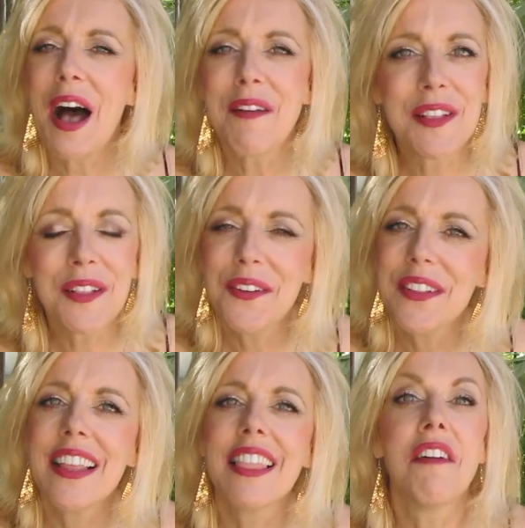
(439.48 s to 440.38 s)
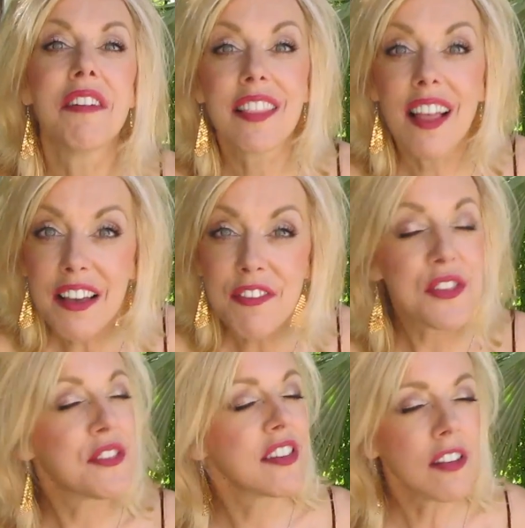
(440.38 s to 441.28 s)
absolutely loving life.
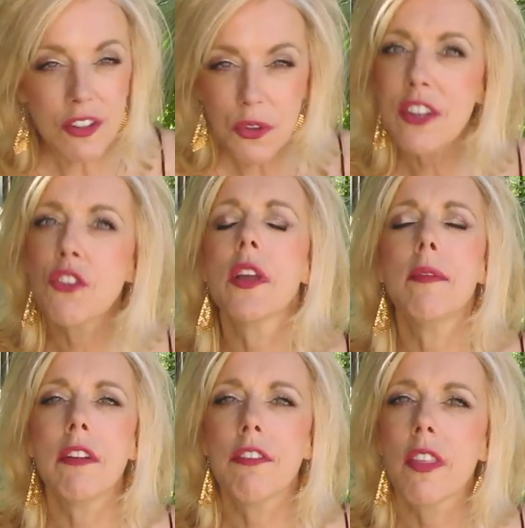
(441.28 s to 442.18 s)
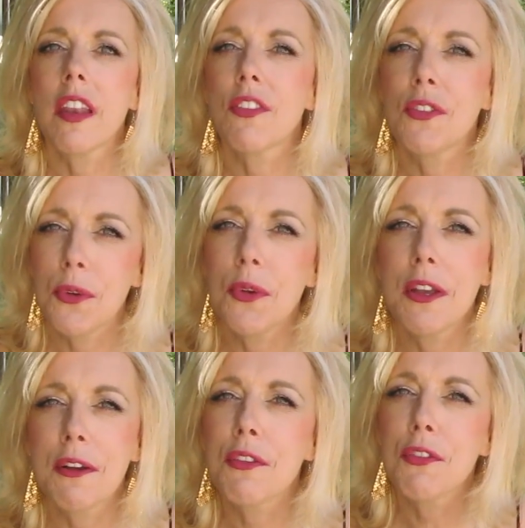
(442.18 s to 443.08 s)
She's still doing treatment for the next 2
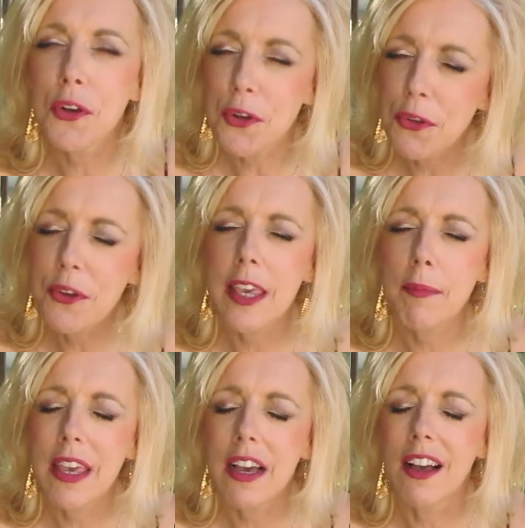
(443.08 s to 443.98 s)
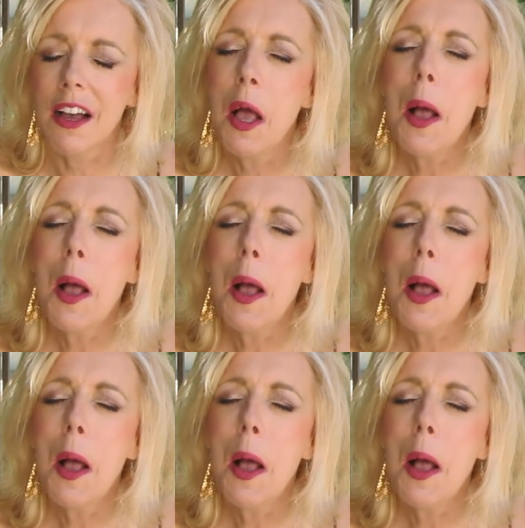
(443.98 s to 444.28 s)
years for her leukemia,